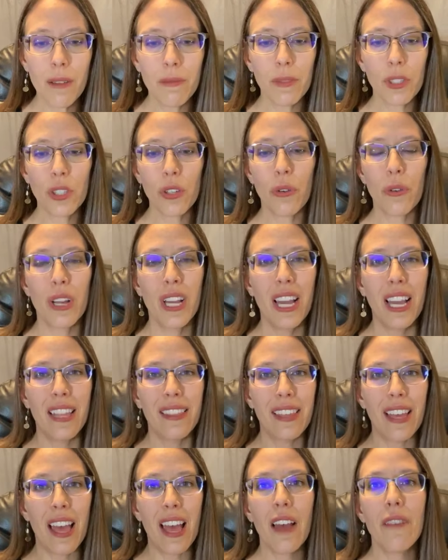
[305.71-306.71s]
So
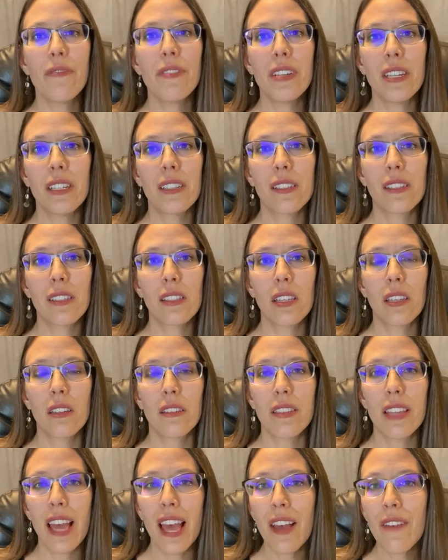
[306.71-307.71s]
the evidence
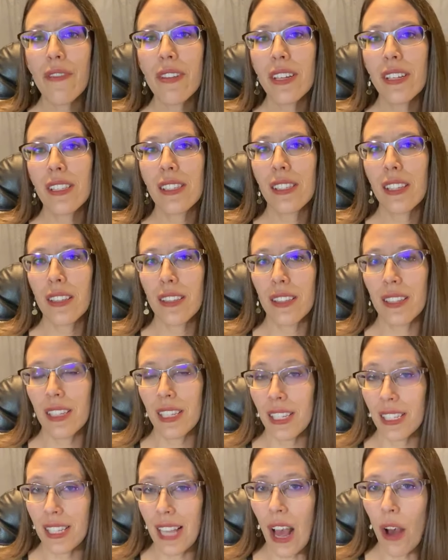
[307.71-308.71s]
that
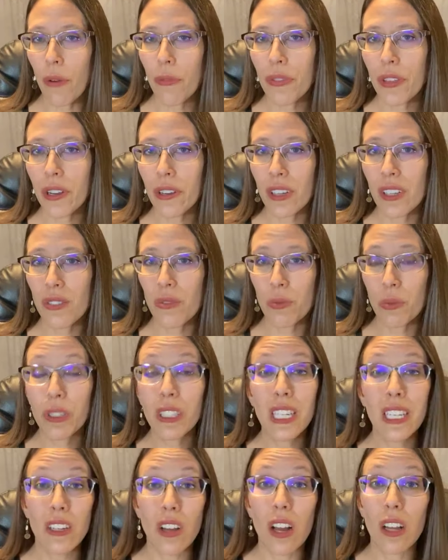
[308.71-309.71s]
is out there is
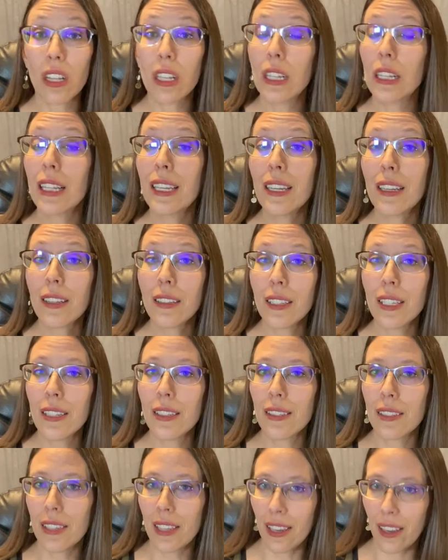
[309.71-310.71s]
really not clinically
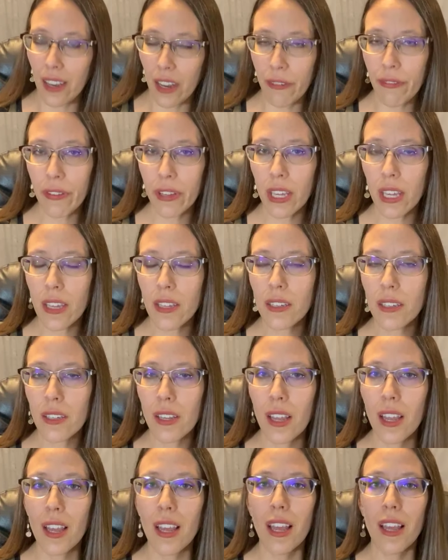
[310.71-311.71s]
significant
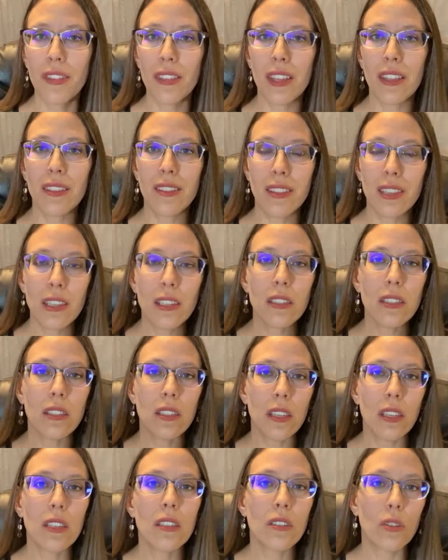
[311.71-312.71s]
that this
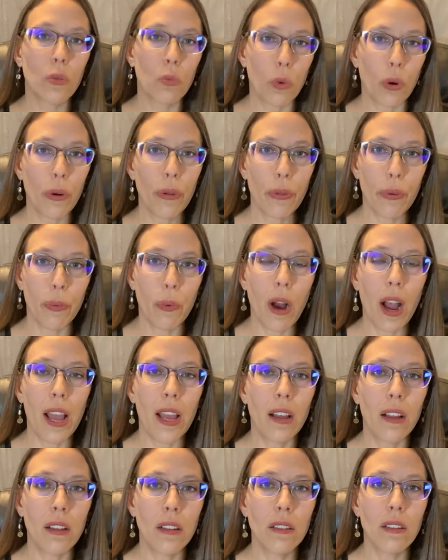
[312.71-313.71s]
is a
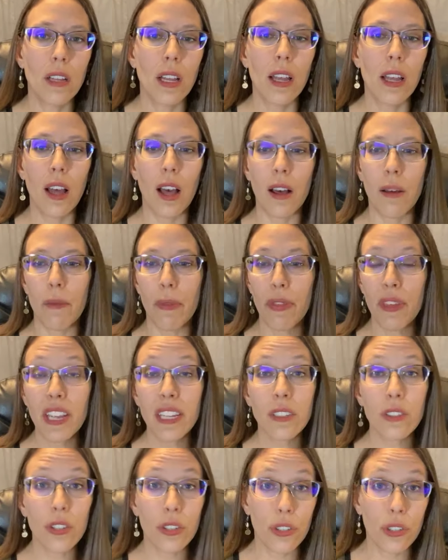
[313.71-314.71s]
worthwhile
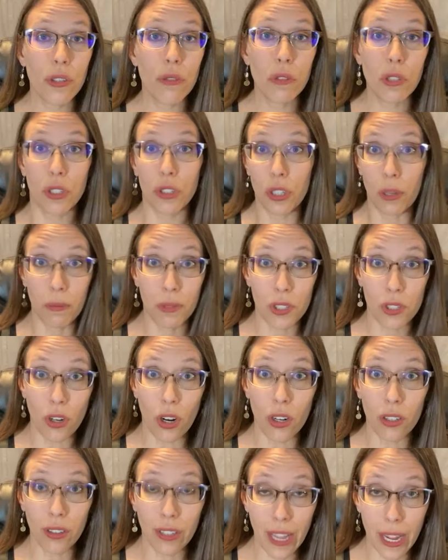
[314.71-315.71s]
thing to do to
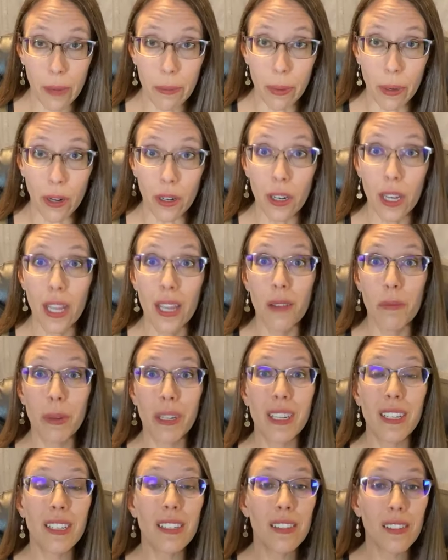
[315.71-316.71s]
jumpstart labor, but
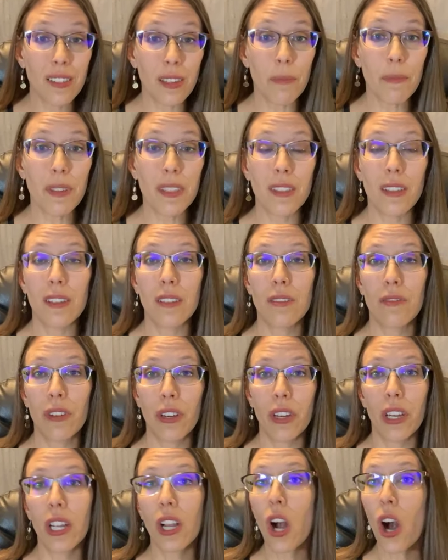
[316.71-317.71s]
it is something that is
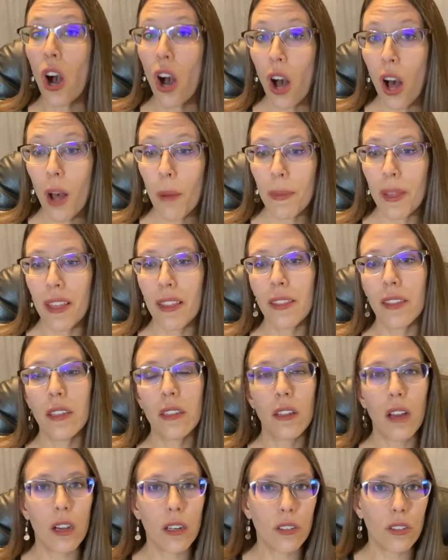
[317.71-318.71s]
very common that
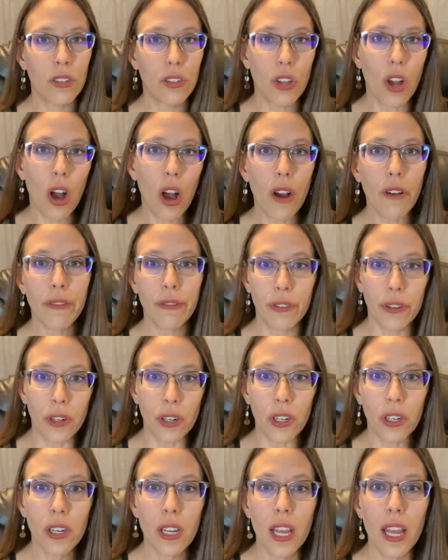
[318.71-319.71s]
doctors
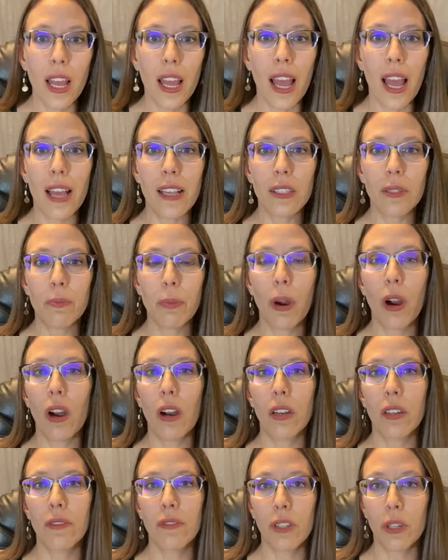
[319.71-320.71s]
offer as
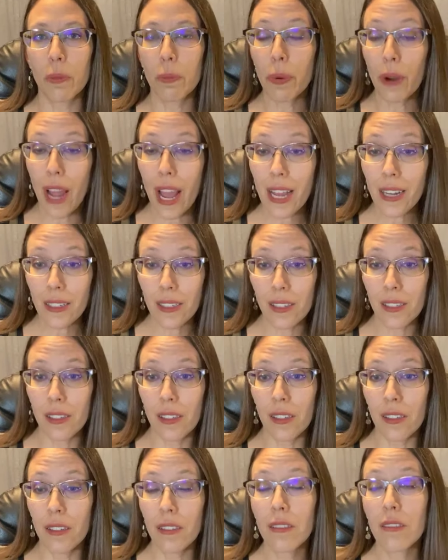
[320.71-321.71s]
part of their
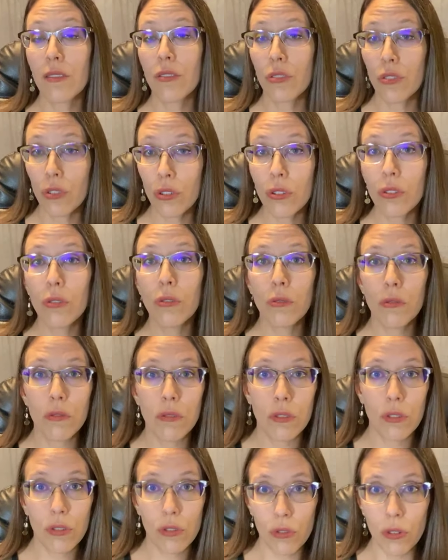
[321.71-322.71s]
practices to
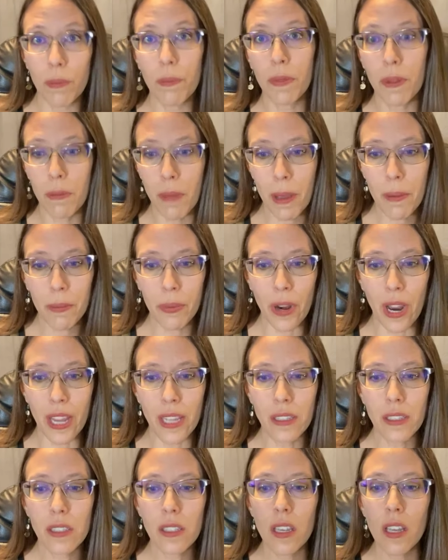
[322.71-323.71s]
strip the
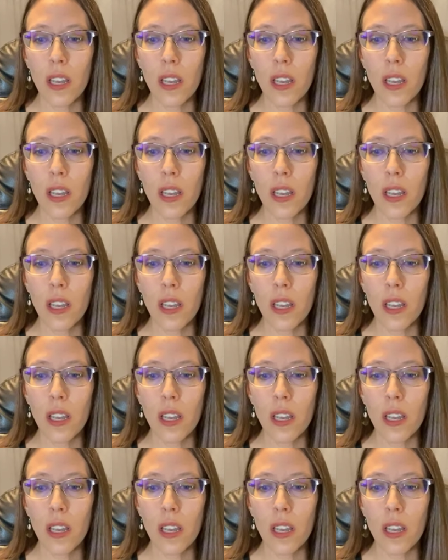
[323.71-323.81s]
membranes.